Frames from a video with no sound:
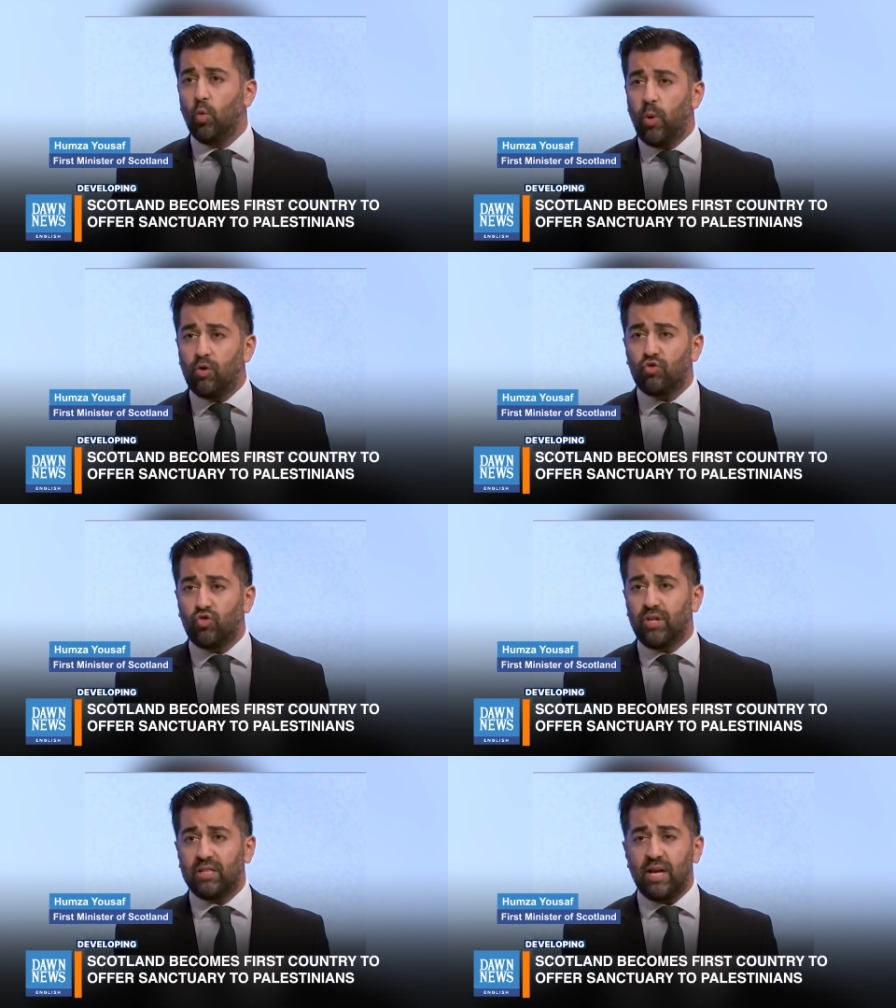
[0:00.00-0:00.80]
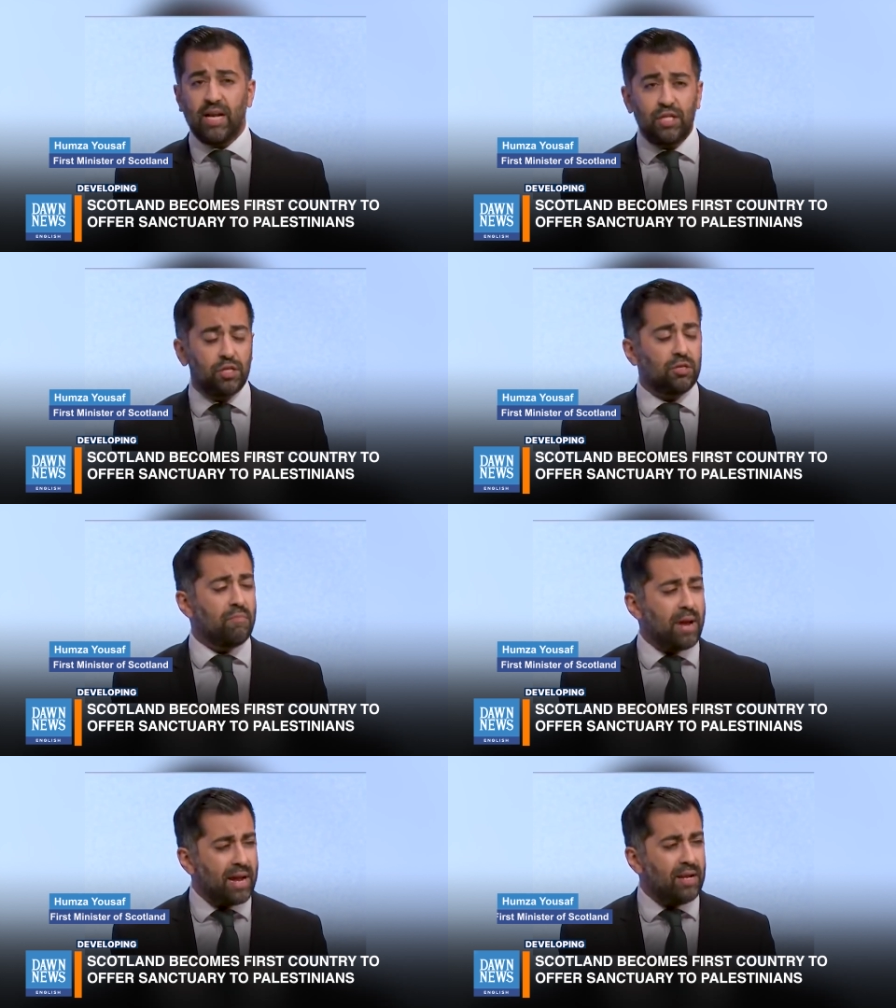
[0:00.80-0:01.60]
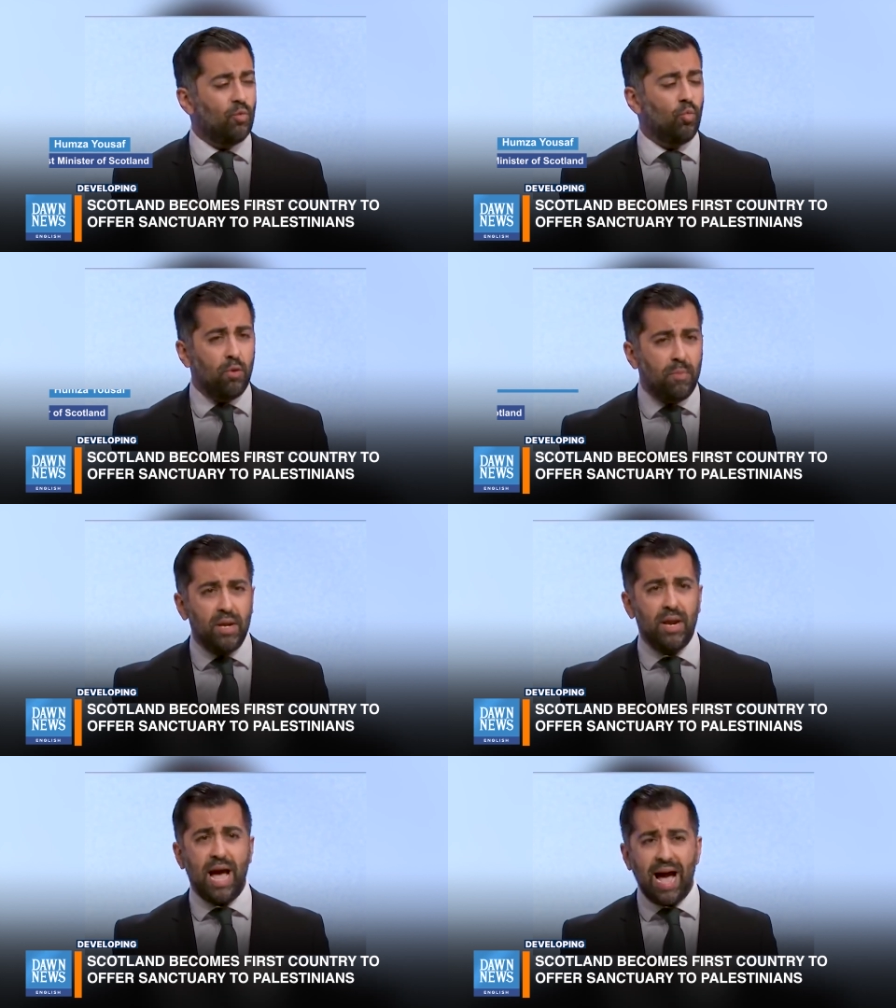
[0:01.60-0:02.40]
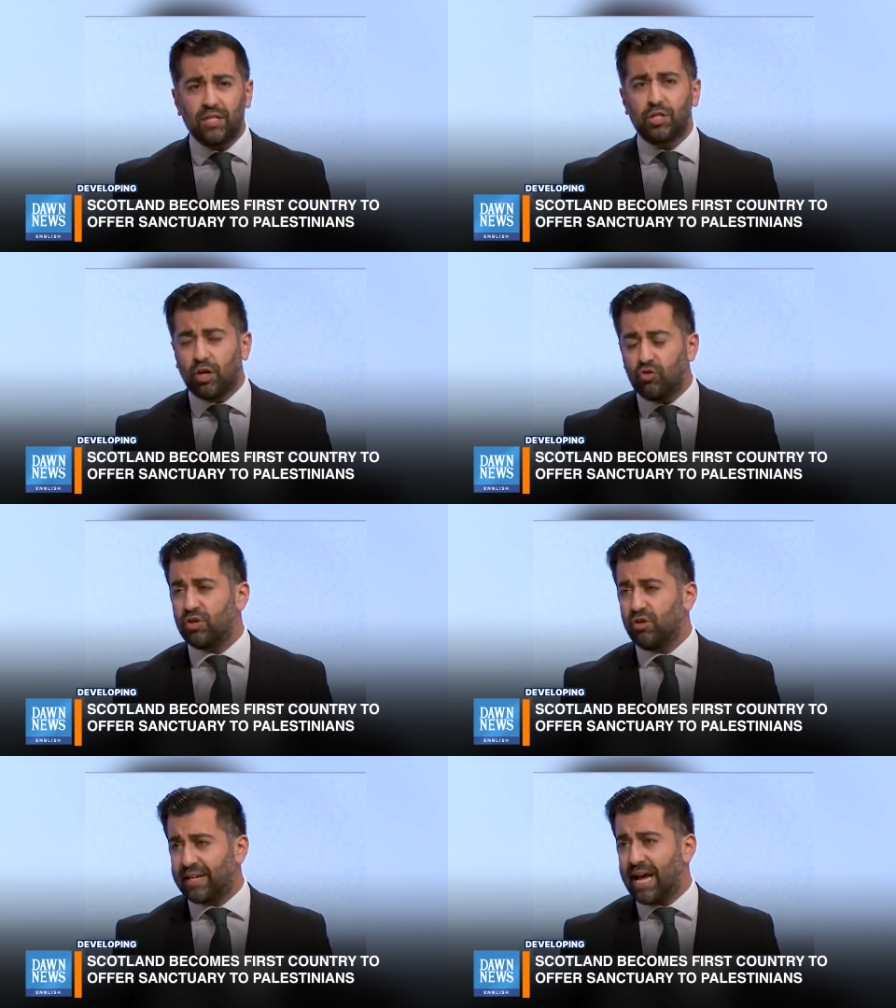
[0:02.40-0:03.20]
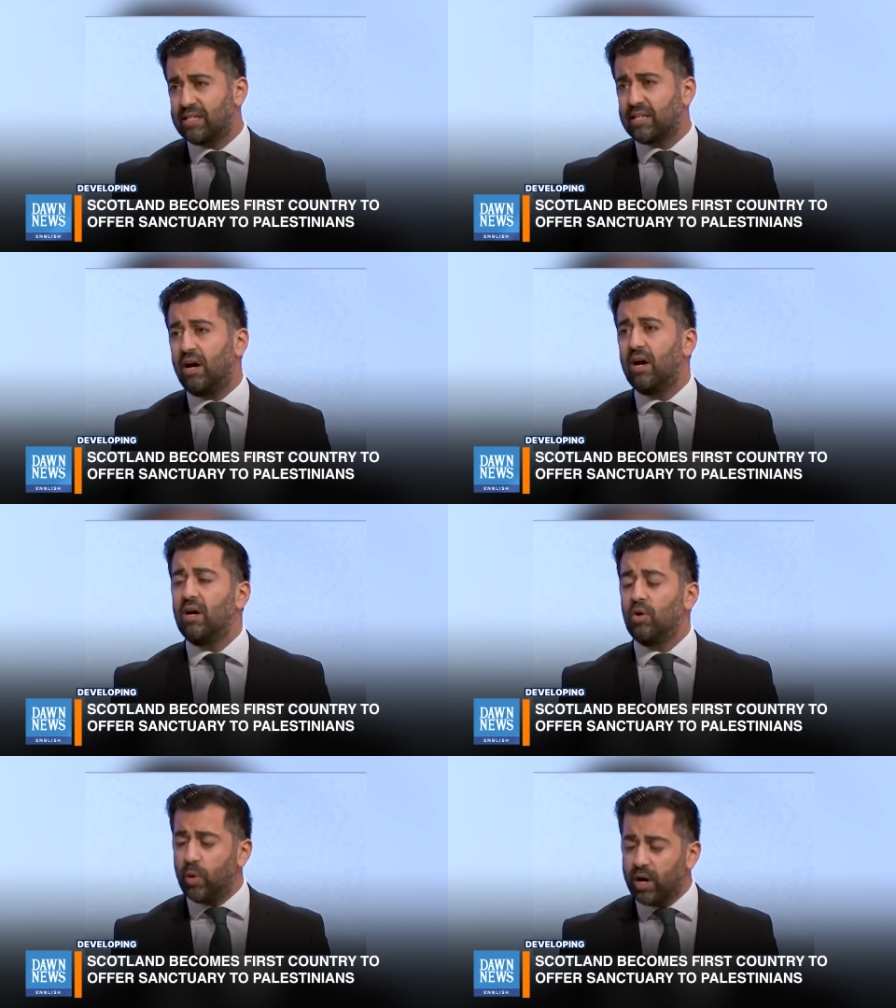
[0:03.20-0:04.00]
will treat the injured men, women, and children of Gaza